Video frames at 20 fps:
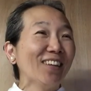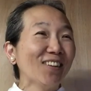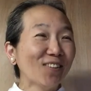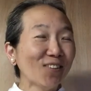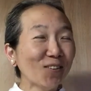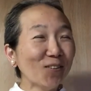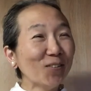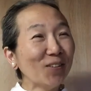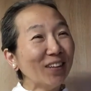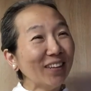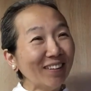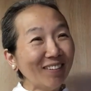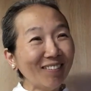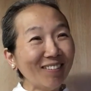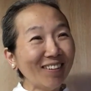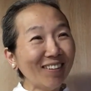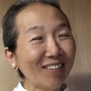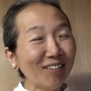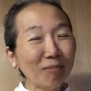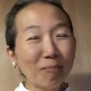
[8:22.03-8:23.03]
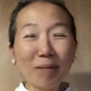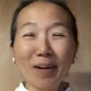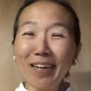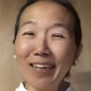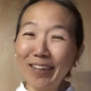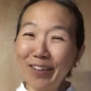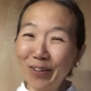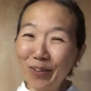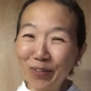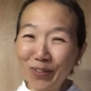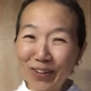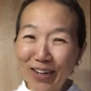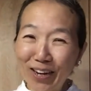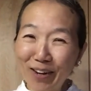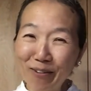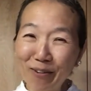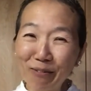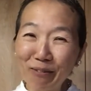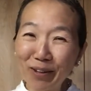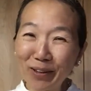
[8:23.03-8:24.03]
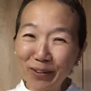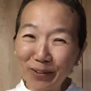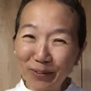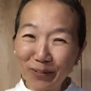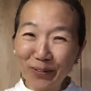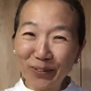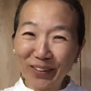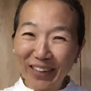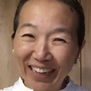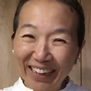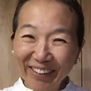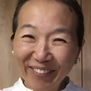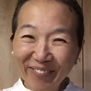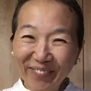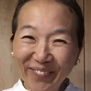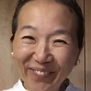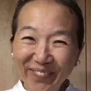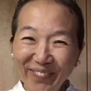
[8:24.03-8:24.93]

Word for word: So this is my little sharing with you today,